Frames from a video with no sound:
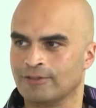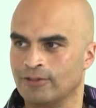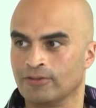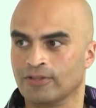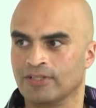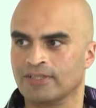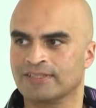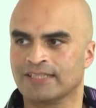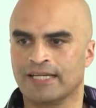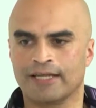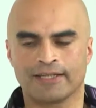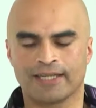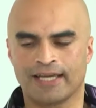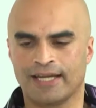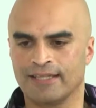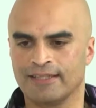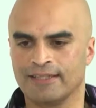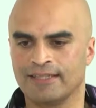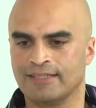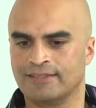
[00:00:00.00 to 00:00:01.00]
You're not going to say,
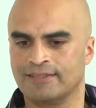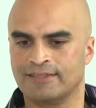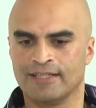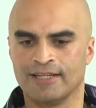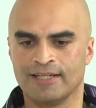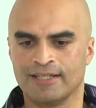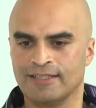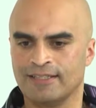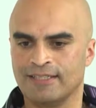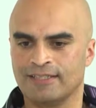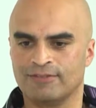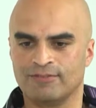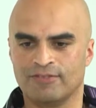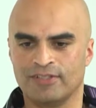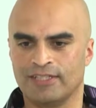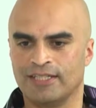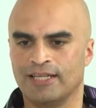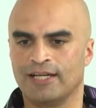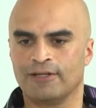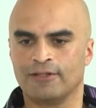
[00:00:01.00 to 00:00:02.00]
okay, this
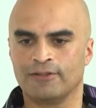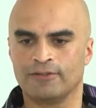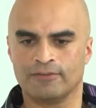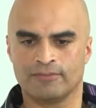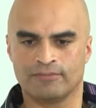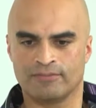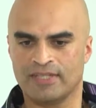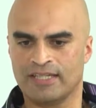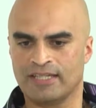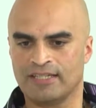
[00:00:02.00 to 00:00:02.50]
video,